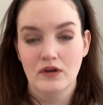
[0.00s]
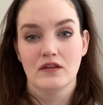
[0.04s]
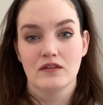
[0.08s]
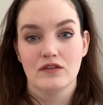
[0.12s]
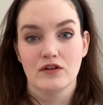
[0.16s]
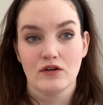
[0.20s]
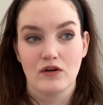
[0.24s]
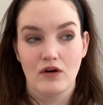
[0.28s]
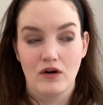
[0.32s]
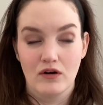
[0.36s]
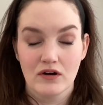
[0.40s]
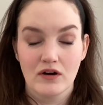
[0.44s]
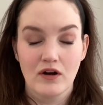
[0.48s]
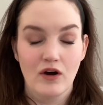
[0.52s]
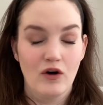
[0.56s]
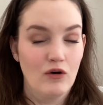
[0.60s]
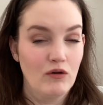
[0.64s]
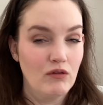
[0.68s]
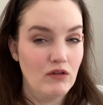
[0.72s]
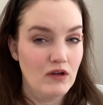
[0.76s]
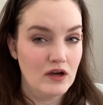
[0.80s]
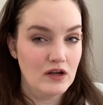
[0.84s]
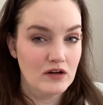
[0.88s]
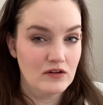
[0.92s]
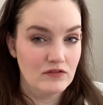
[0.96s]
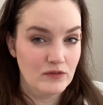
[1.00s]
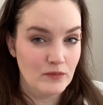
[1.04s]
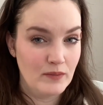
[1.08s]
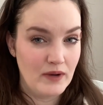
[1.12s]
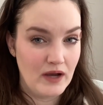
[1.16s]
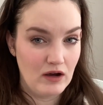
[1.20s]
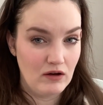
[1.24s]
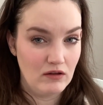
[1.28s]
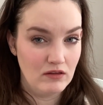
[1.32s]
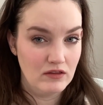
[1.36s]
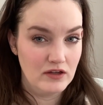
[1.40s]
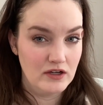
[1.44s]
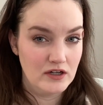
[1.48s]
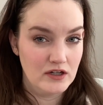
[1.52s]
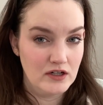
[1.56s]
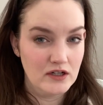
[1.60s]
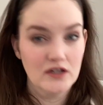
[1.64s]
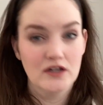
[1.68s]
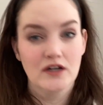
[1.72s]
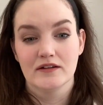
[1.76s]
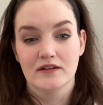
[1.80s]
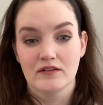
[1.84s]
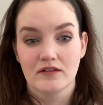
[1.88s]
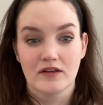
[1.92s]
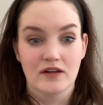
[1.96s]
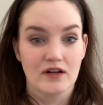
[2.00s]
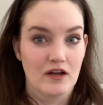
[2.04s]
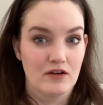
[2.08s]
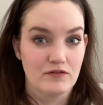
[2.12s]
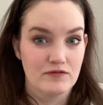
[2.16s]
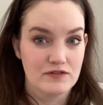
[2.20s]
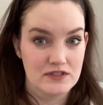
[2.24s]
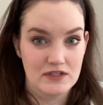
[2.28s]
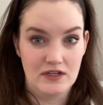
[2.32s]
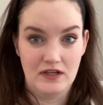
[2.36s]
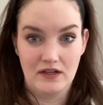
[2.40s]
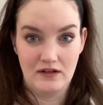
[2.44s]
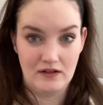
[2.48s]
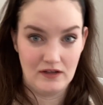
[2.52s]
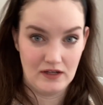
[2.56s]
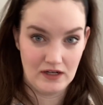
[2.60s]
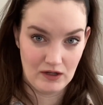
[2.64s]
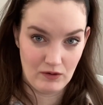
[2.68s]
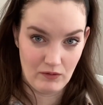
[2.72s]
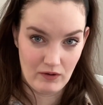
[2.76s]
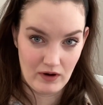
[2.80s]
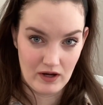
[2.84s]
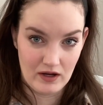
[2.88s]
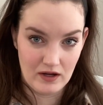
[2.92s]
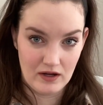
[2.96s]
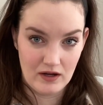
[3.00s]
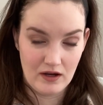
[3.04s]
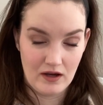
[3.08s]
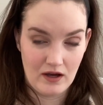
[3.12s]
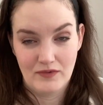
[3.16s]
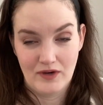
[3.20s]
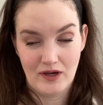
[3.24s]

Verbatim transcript: There aren't a whole lot of them out there that I've seen anyway.